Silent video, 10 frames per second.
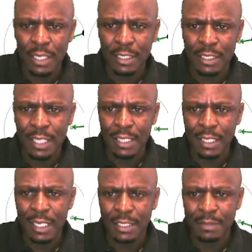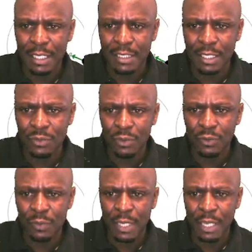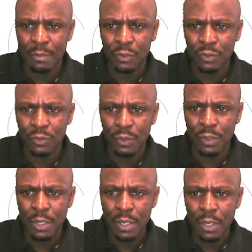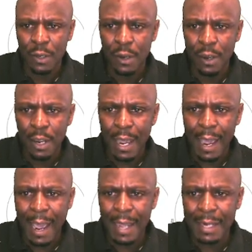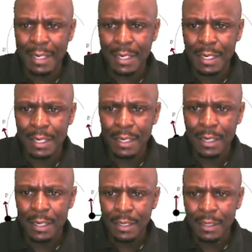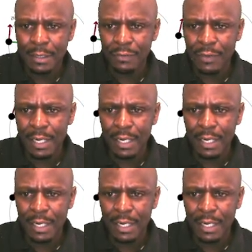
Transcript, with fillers: is nothing else but it's just going to be m2 r divided